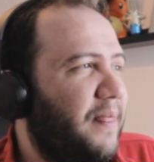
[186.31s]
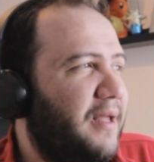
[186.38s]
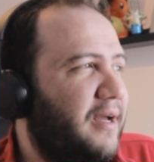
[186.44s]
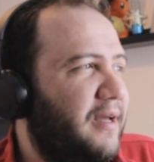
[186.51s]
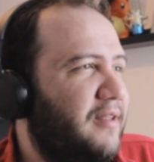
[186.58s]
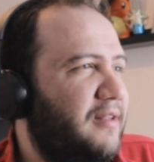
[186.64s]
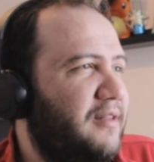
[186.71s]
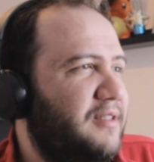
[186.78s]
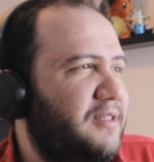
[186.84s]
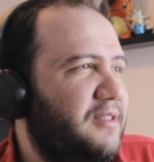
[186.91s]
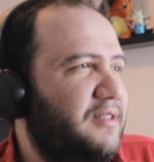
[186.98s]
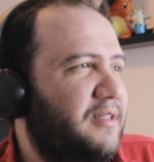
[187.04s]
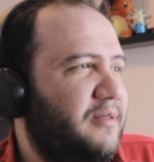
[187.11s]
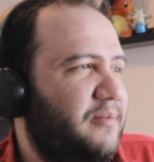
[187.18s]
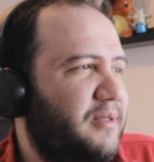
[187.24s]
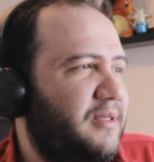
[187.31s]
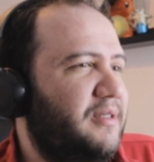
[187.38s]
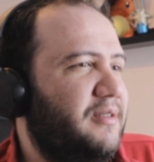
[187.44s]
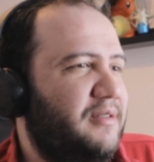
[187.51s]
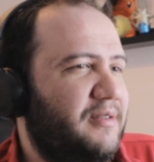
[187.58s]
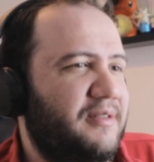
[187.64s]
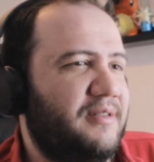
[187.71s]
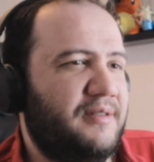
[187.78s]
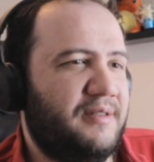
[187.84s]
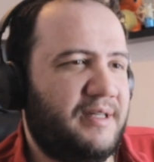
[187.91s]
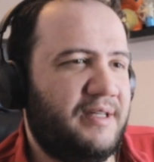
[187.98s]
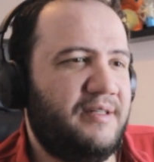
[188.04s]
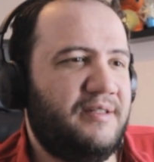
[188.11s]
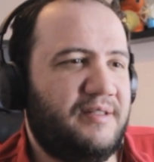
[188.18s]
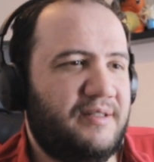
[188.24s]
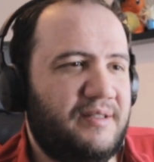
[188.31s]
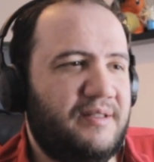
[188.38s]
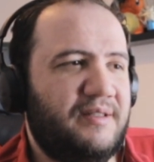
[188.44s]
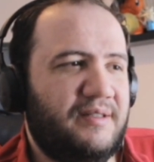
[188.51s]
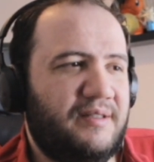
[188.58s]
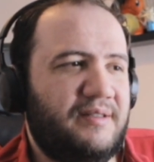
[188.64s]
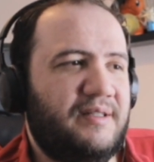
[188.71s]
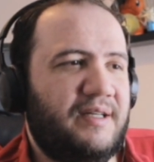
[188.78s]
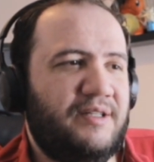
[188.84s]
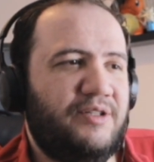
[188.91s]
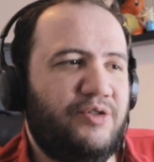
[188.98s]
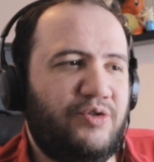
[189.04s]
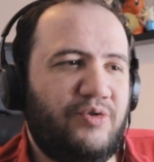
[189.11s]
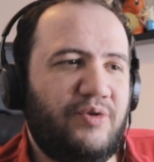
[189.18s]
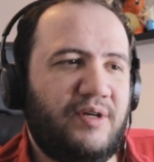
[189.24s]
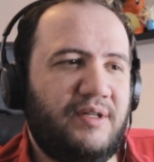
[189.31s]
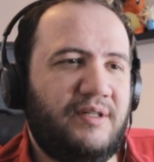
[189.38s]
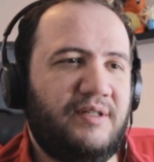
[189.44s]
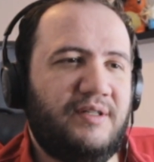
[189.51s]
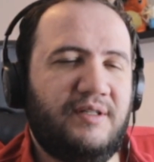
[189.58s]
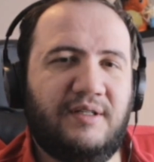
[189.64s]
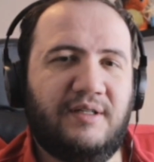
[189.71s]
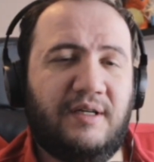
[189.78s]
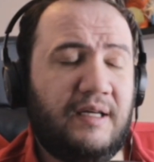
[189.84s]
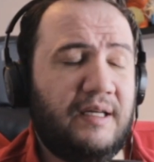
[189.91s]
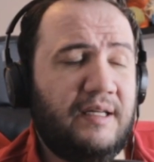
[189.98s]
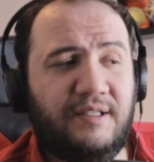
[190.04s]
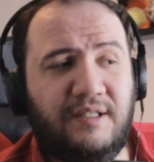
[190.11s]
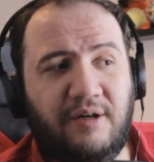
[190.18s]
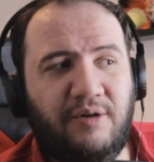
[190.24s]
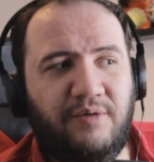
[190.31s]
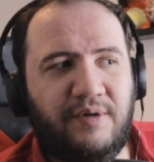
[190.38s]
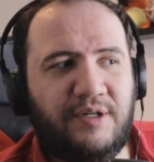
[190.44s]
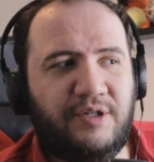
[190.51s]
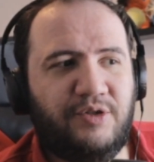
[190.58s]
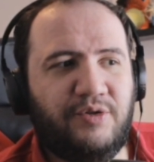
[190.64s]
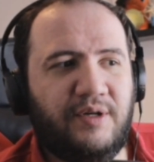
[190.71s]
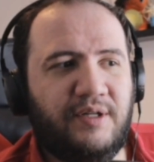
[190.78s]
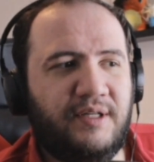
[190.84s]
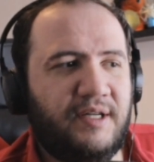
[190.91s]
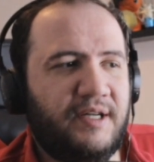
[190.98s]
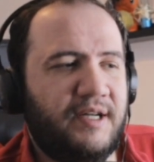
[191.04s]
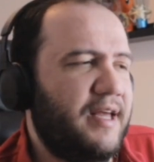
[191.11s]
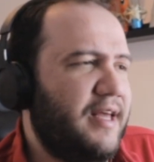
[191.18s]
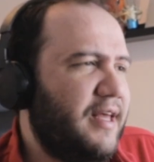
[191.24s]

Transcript: I think this is going to be a nice trend. It's already trending.